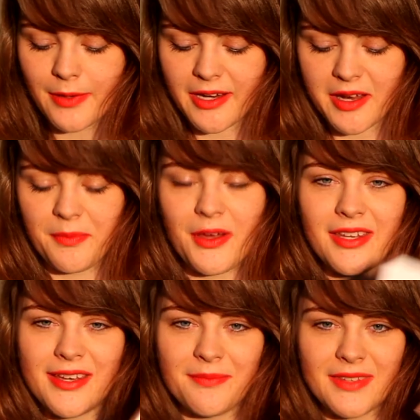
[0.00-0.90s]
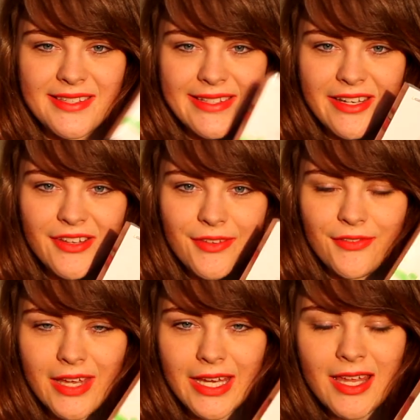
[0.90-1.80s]
but I bought him this little
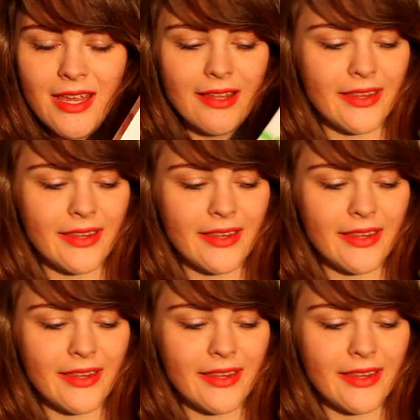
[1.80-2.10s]
thing